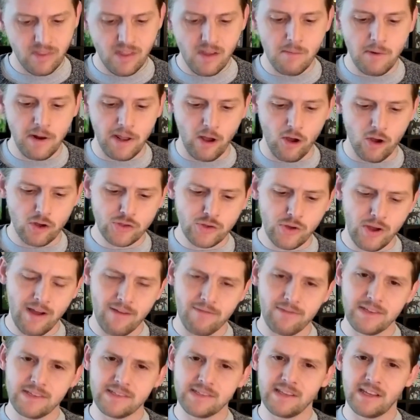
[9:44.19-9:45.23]
But I also
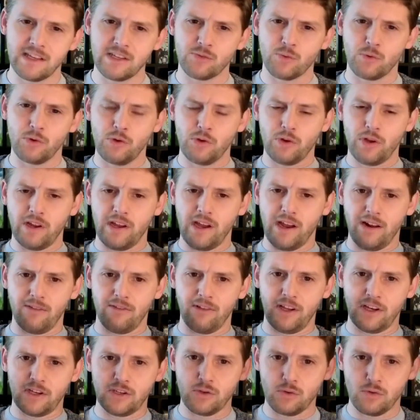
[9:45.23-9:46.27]
have these things where you can kind of
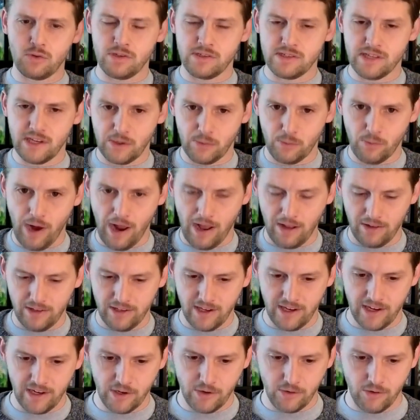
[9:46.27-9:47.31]
like do these like
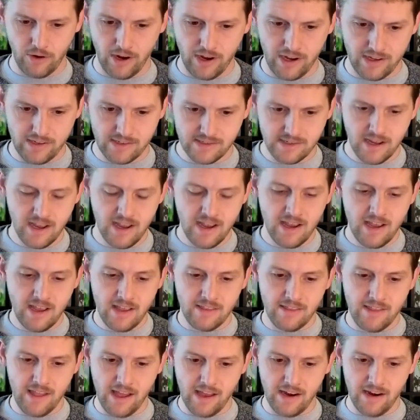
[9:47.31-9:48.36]
rallying cries
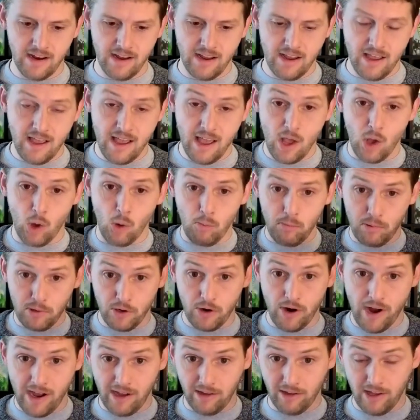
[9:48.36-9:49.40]
that help
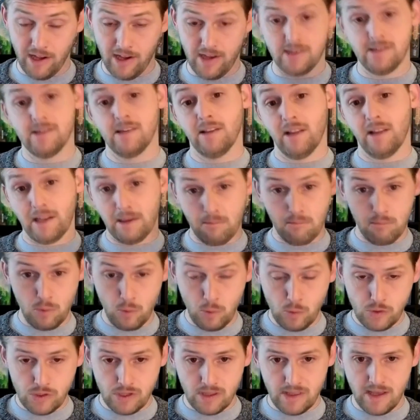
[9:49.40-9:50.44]
your allies and like
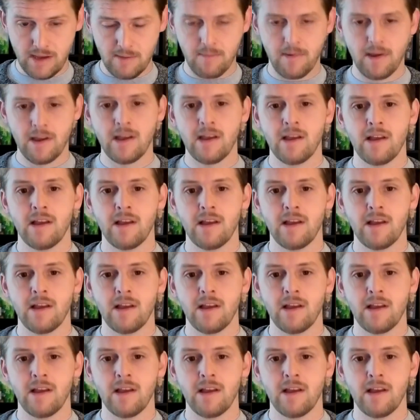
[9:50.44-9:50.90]
boost them.